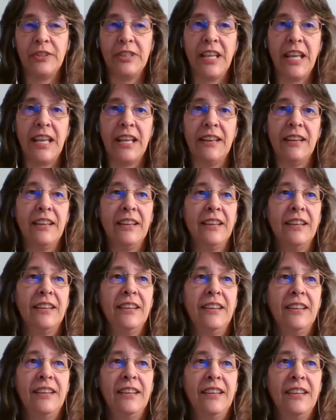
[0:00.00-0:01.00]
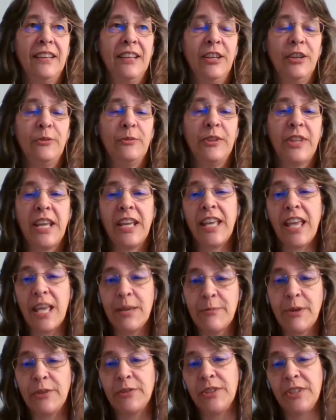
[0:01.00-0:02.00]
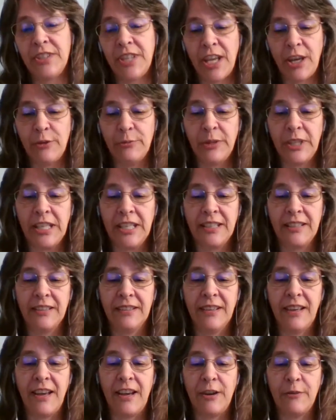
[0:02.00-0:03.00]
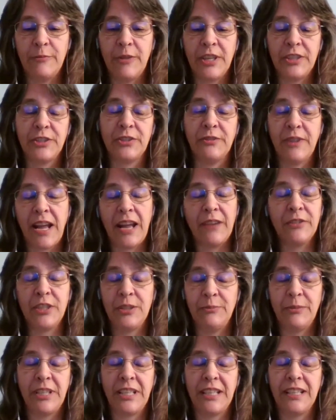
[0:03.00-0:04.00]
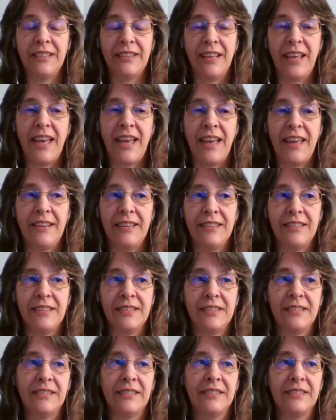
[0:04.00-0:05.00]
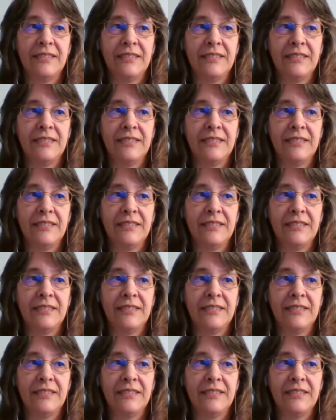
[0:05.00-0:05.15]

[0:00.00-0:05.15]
And then when they came out to tell me, they surrounded me, and